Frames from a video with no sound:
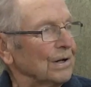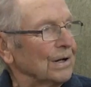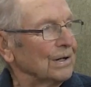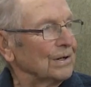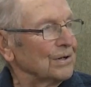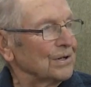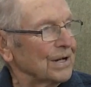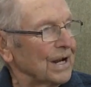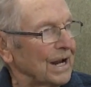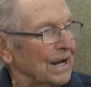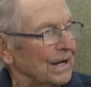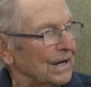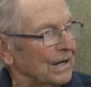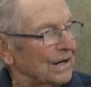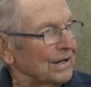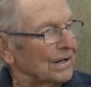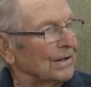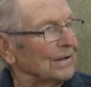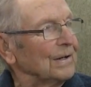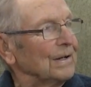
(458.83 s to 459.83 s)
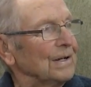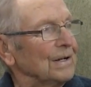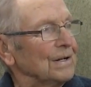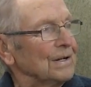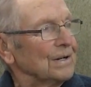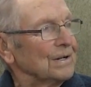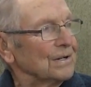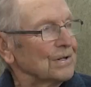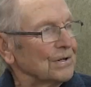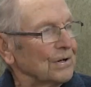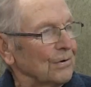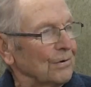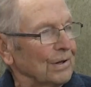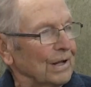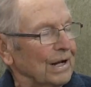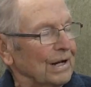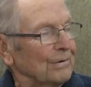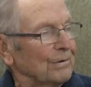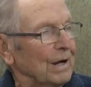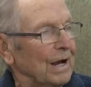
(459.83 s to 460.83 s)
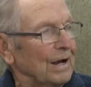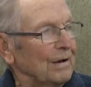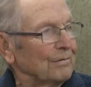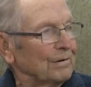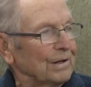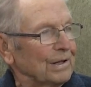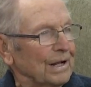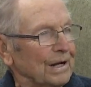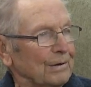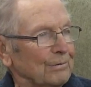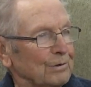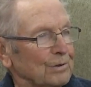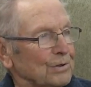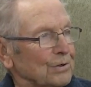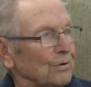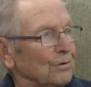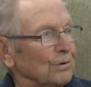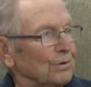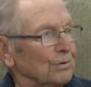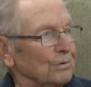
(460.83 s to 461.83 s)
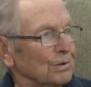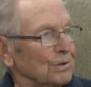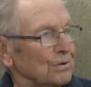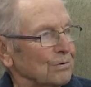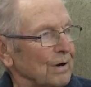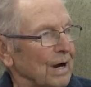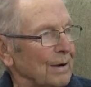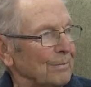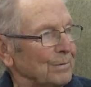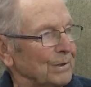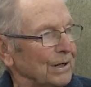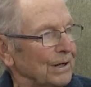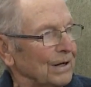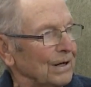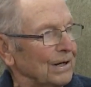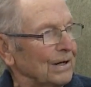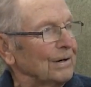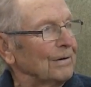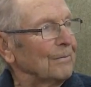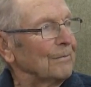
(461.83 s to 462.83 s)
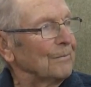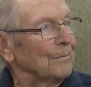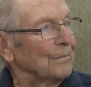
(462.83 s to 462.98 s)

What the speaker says: and sank. So then after that it was sold to a scrap dealer